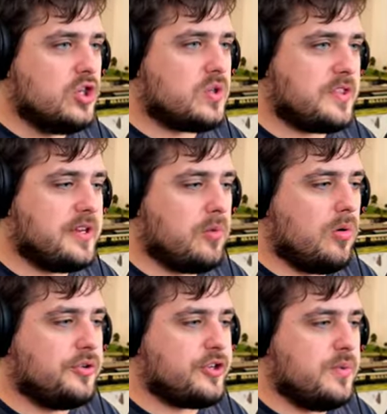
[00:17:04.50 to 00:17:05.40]
So I think what
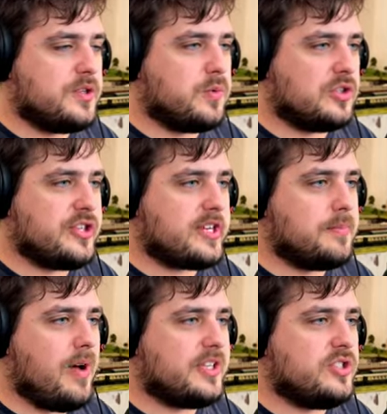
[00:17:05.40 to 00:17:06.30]
we'll do is we'll say
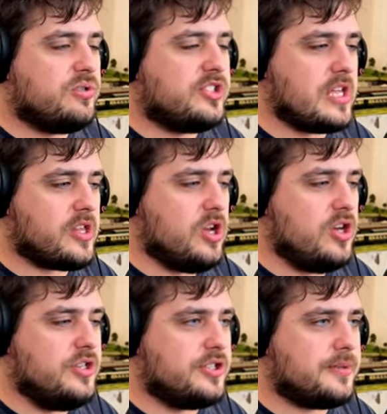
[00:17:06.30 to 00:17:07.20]
goodbye to
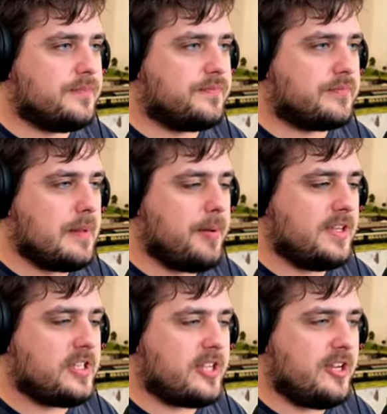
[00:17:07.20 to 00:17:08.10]
Sutherland by
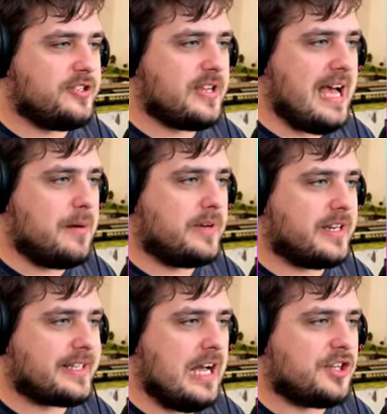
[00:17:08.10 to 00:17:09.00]
Sutherland, and we're
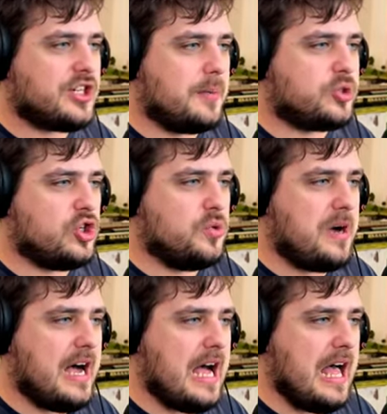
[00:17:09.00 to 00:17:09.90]
going to catch up to
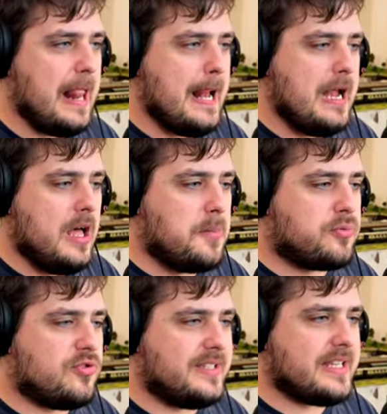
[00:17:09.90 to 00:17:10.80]
uh,
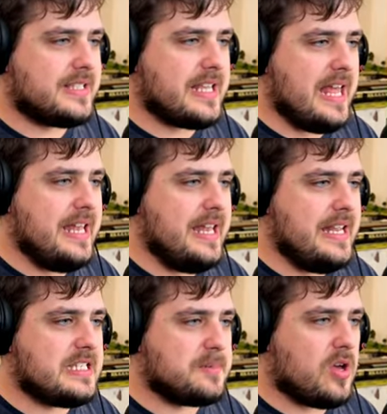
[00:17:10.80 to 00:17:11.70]
Princess
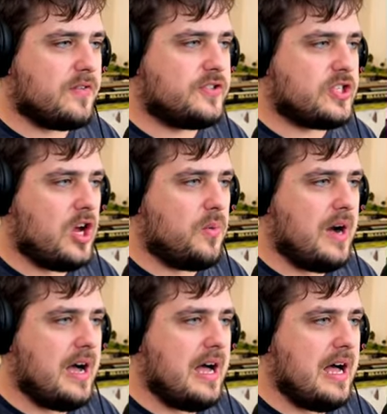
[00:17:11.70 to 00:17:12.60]
Elizabeth. So,
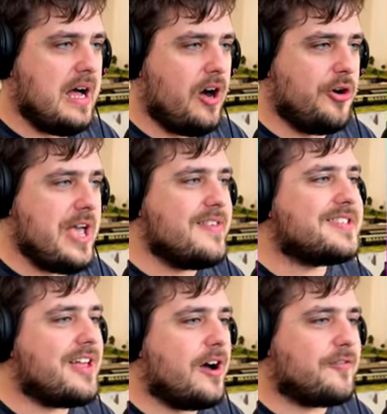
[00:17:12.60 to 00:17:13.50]
uh, oh yeah, this
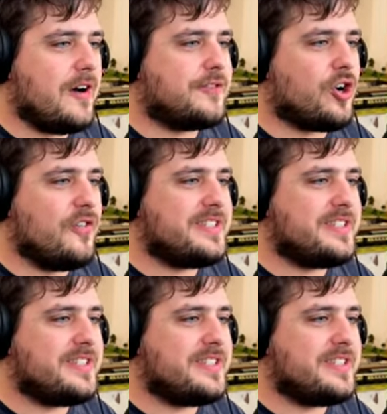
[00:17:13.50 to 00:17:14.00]
is, I, I forgot.